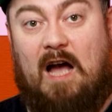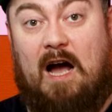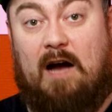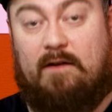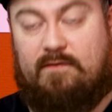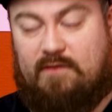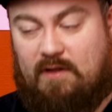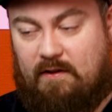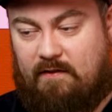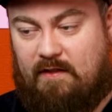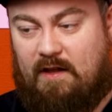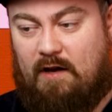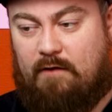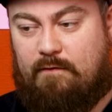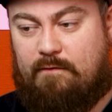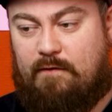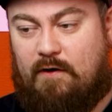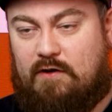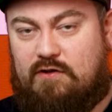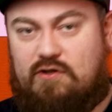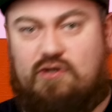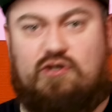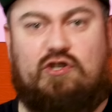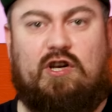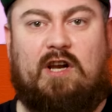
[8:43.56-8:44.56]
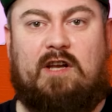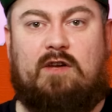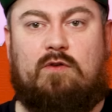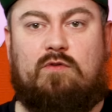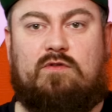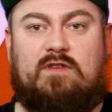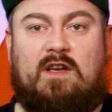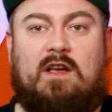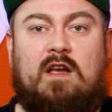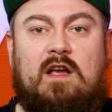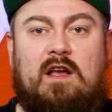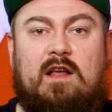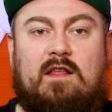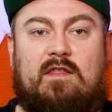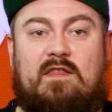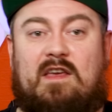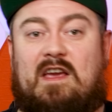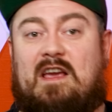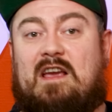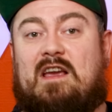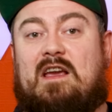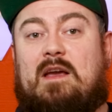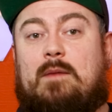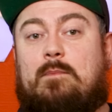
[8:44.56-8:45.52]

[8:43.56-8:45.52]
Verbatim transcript: After their first child, they